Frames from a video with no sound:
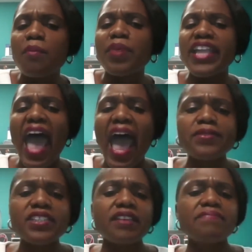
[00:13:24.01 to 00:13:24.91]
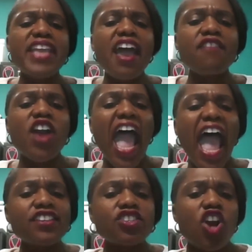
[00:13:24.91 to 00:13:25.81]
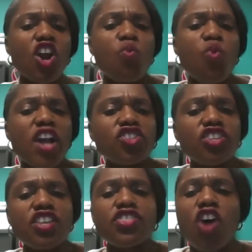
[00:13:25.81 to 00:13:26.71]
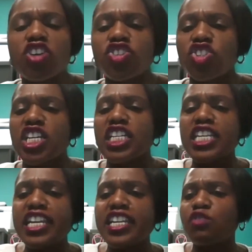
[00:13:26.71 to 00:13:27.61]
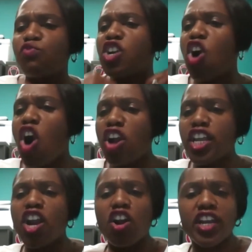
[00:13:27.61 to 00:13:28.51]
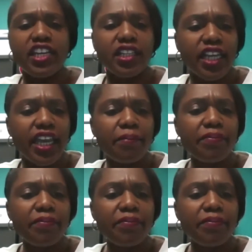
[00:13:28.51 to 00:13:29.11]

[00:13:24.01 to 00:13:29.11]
but Absalom never asked her what she thought she needed regarding her healing.